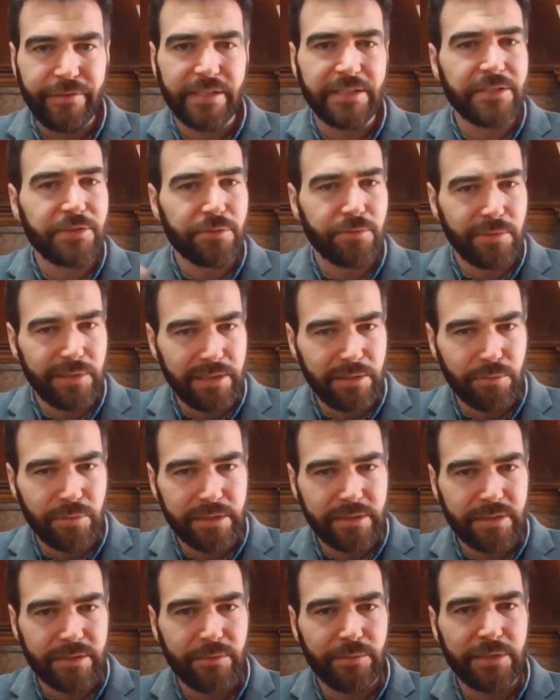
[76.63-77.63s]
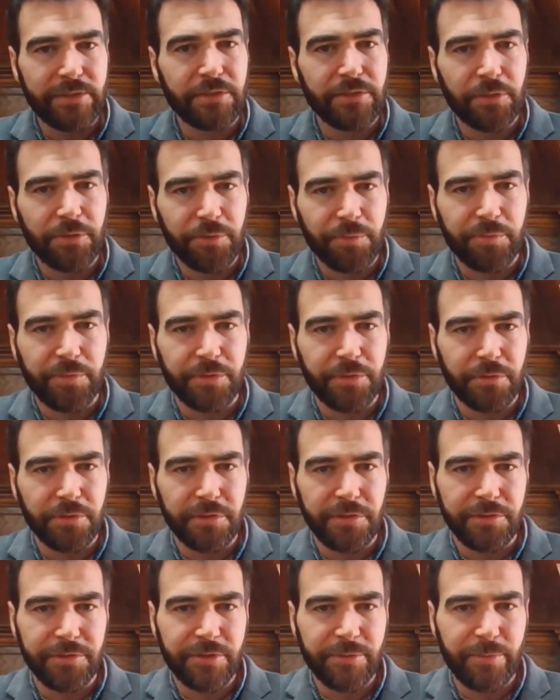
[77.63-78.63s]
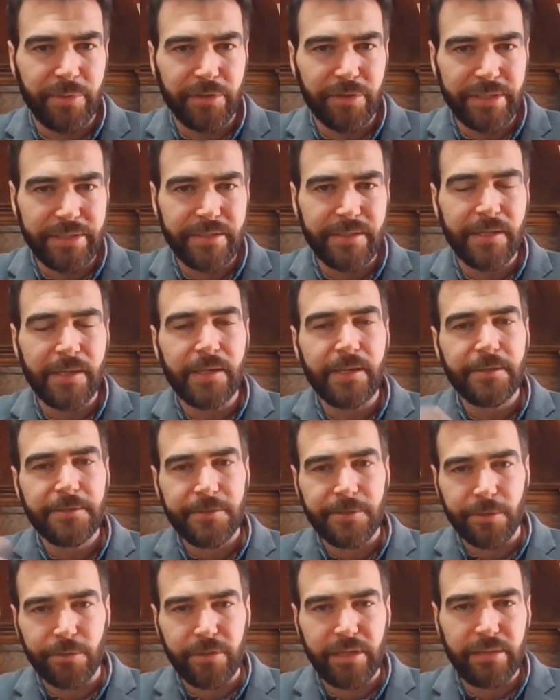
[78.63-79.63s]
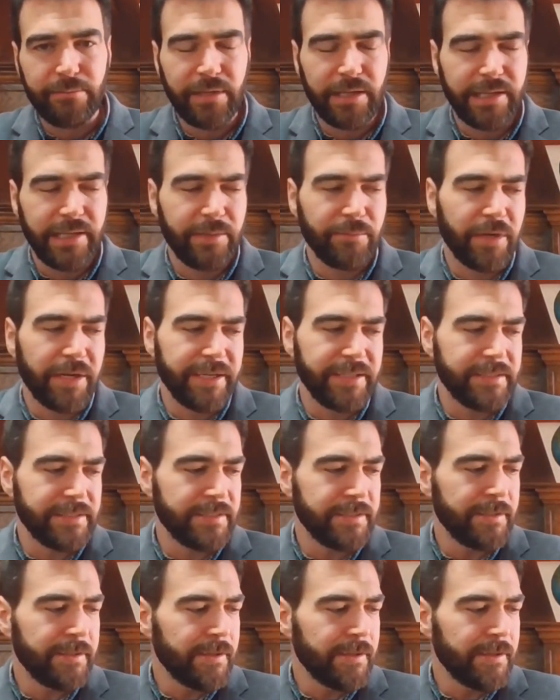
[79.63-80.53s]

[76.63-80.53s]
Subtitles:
It's really written with an entrepreneurial spirit. So keep that in mind.